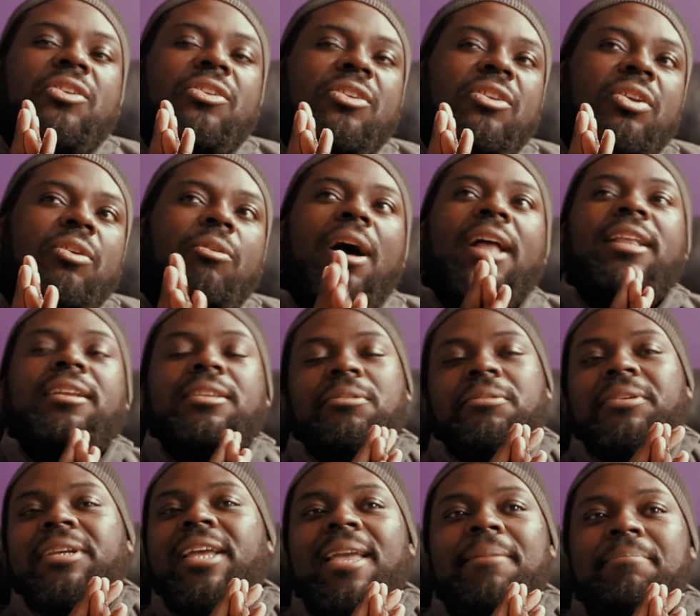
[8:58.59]
Two out of
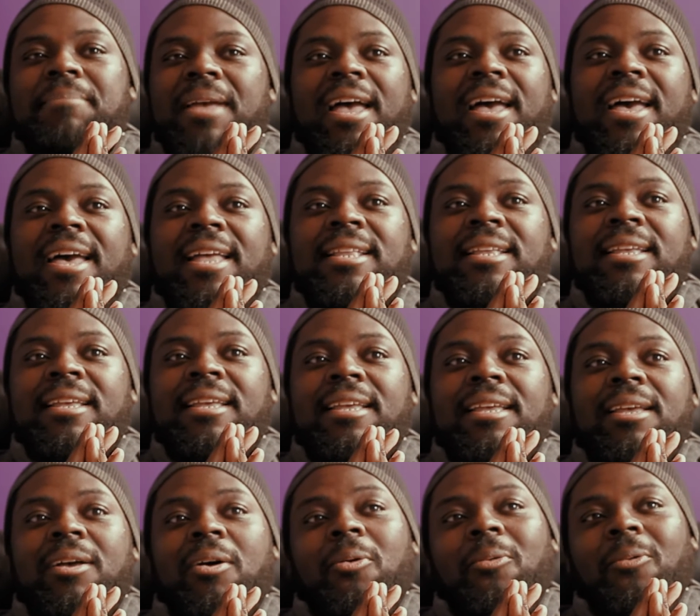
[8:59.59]
three ain't bad.
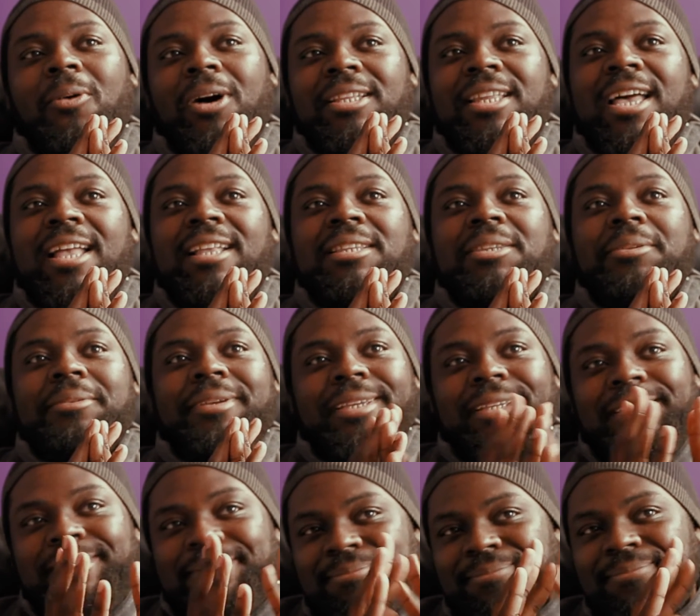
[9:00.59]
One out of
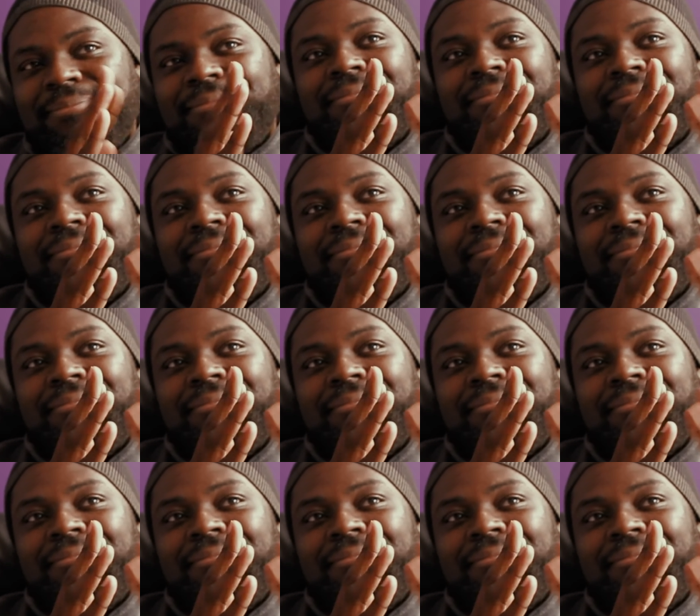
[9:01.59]
three,